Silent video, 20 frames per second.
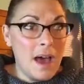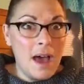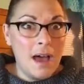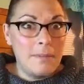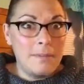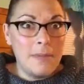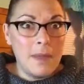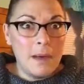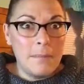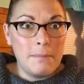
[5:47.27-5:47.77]

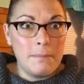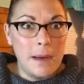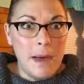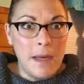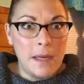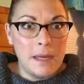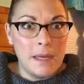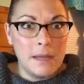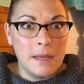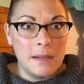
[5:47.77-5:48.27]
I'm not
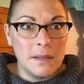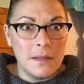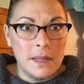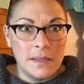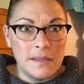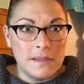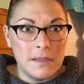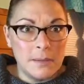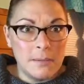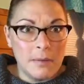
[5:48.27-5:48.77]
buying
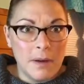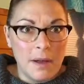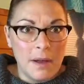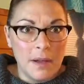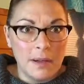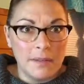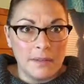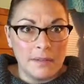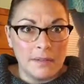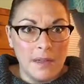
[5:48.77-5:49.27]
Lysol
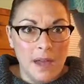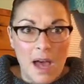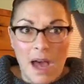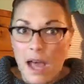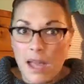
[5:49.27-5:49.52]
products.